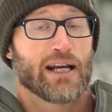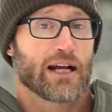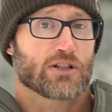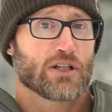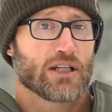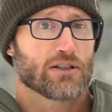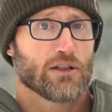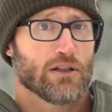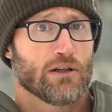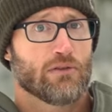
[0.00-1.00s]
it actually did
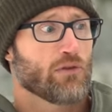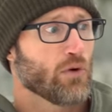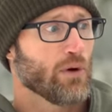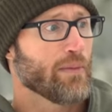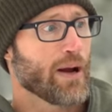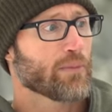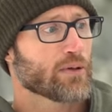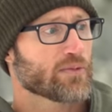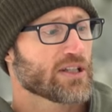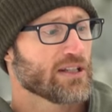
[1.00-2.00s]
good for my
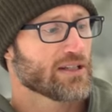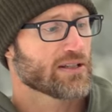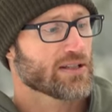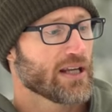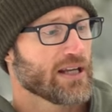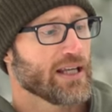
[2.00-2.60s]
purposes.